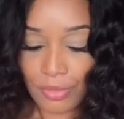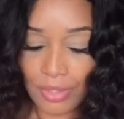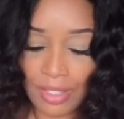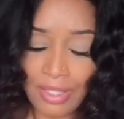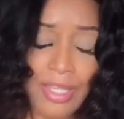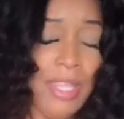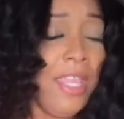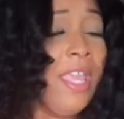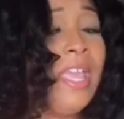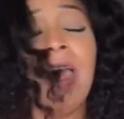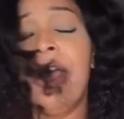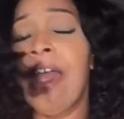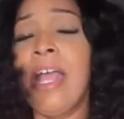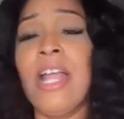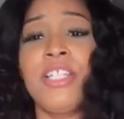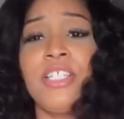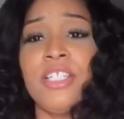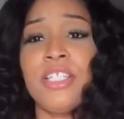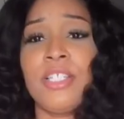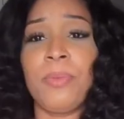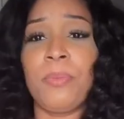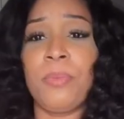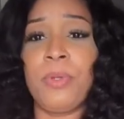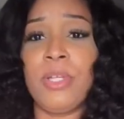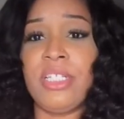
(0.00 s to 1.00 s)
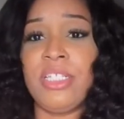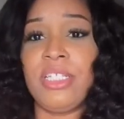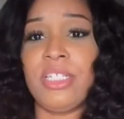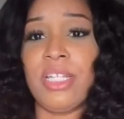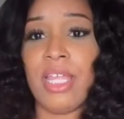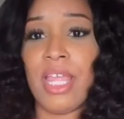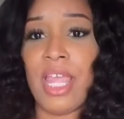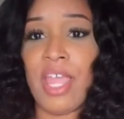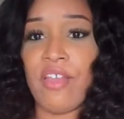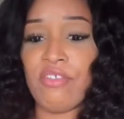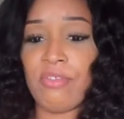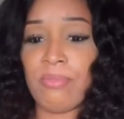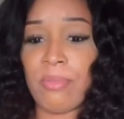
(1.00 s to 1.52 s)
yeah, I just
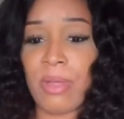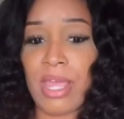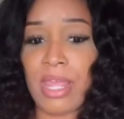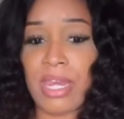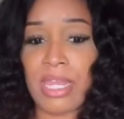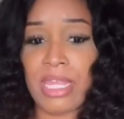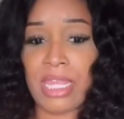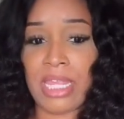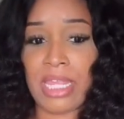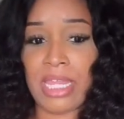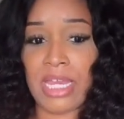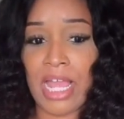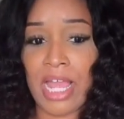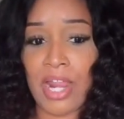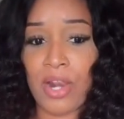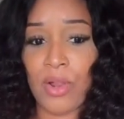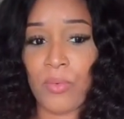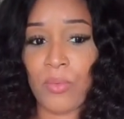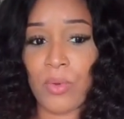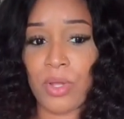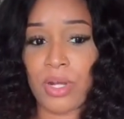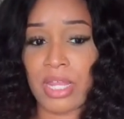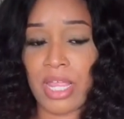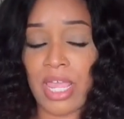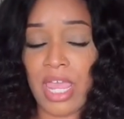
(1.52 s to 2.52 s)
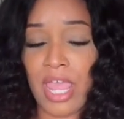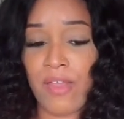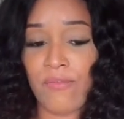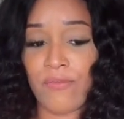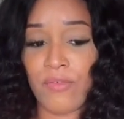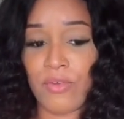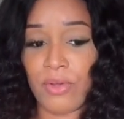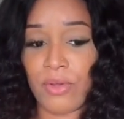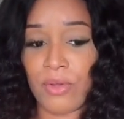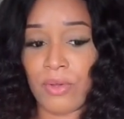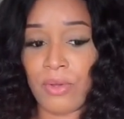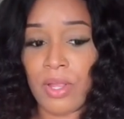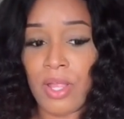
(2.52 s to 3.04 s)
appreciate everybody, and I don't want to
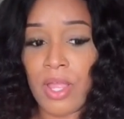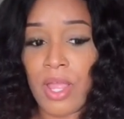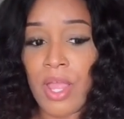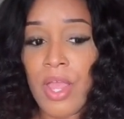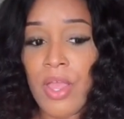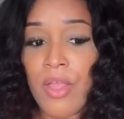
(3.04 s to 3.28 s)
ever